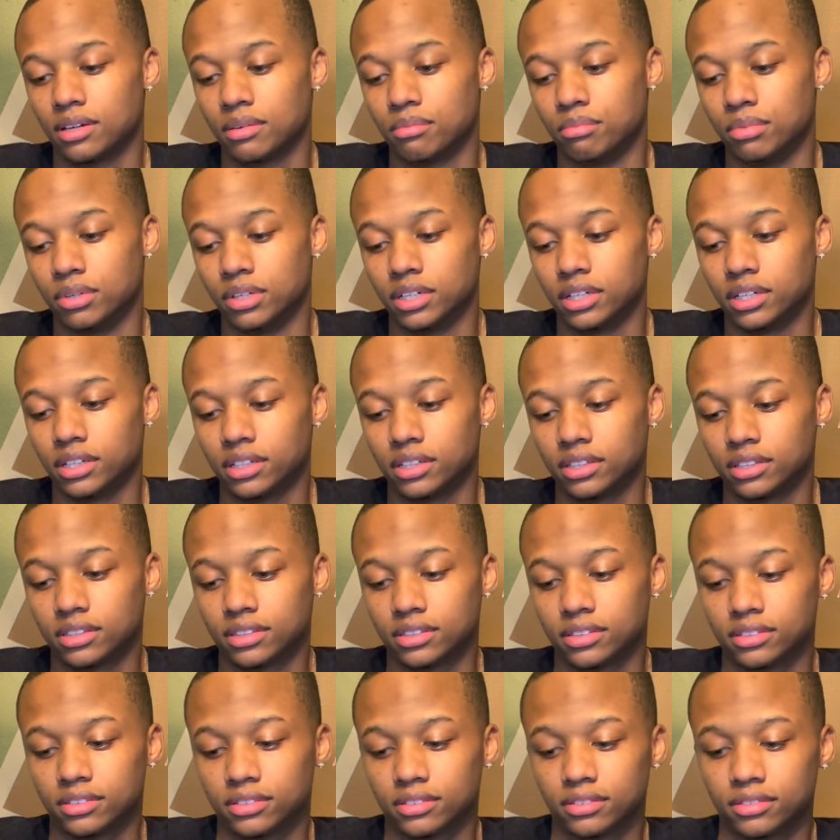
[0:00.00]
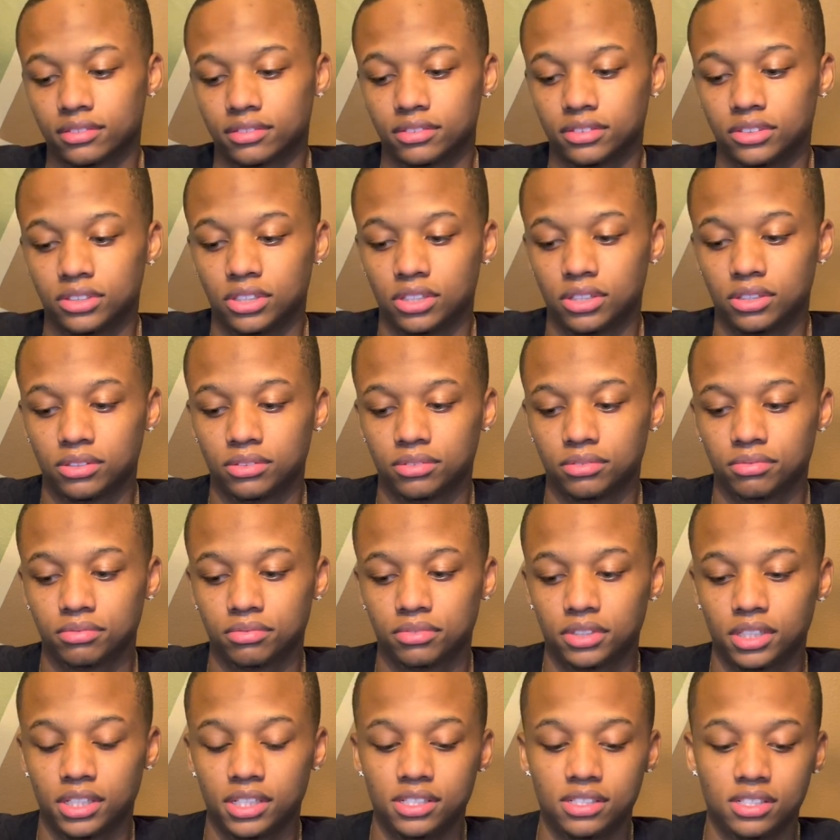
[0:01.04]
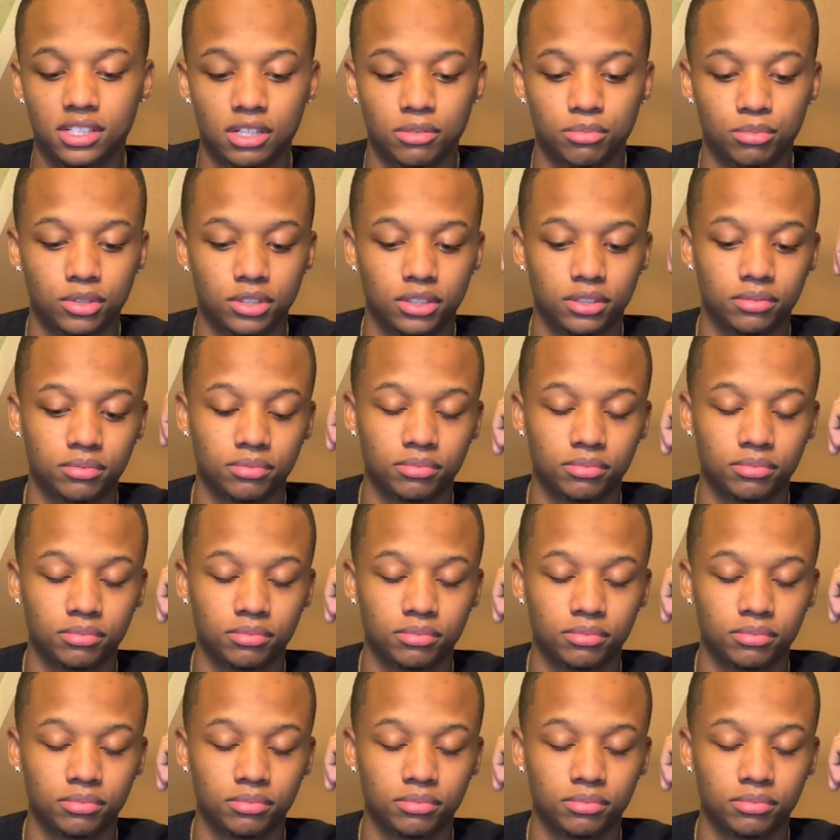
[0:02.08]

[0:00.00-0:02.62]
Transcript: but you know, things come up.